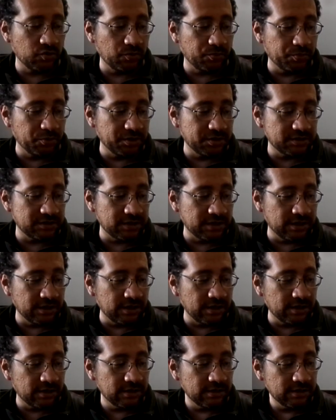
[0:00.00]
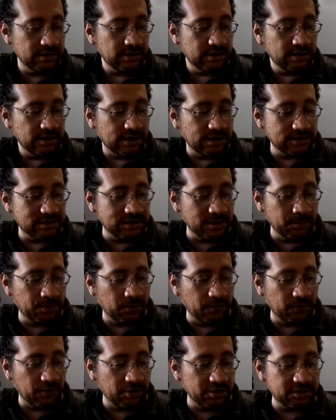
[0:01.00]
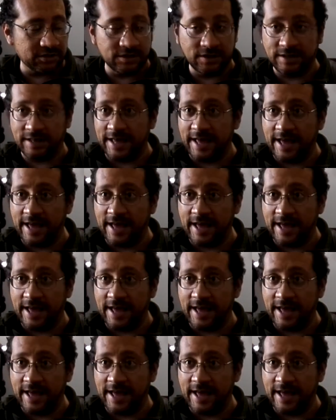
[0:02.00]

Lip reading: puts in a simple version of the